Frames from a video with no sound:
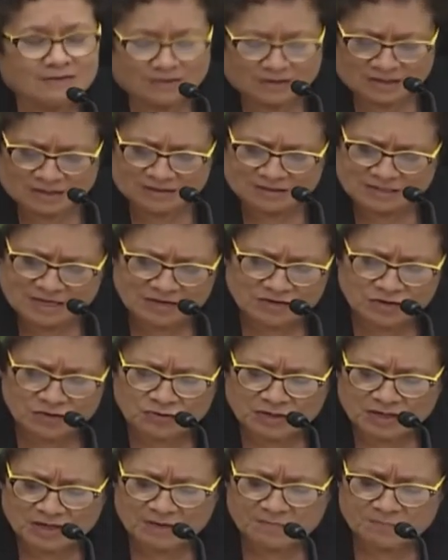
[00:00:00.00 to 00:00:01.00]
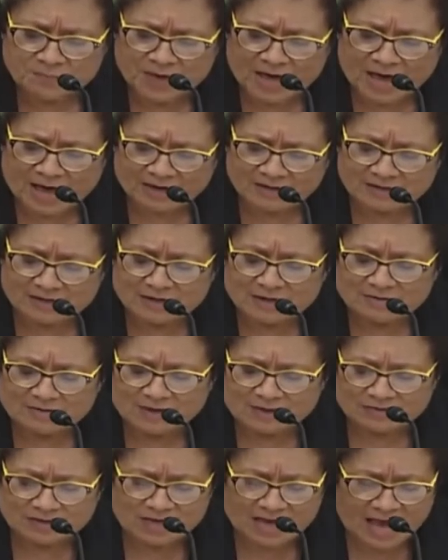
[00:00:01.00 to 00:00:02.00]
The continued impact
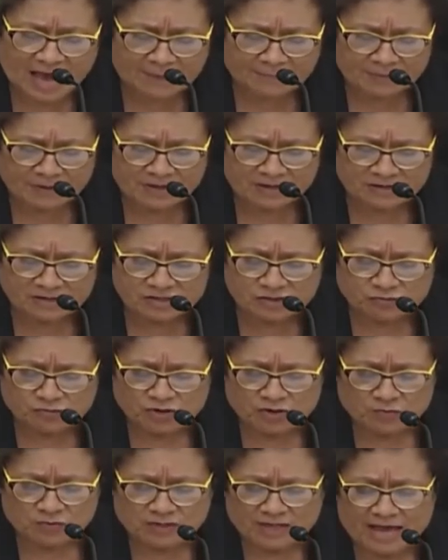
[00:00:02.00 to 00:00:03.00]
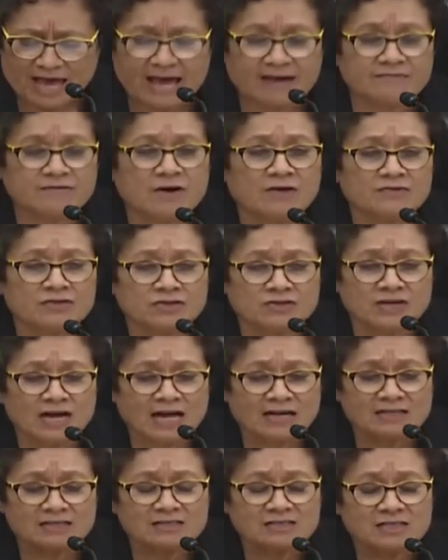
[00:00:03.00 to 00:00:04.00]
that the app industry will have on the
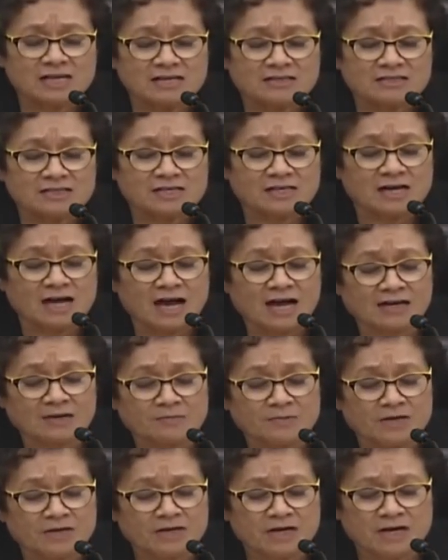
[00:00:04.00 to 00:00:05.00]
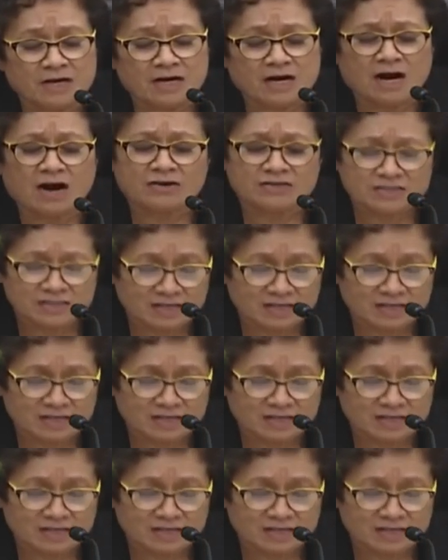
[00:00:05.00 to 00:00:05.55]
United States economy are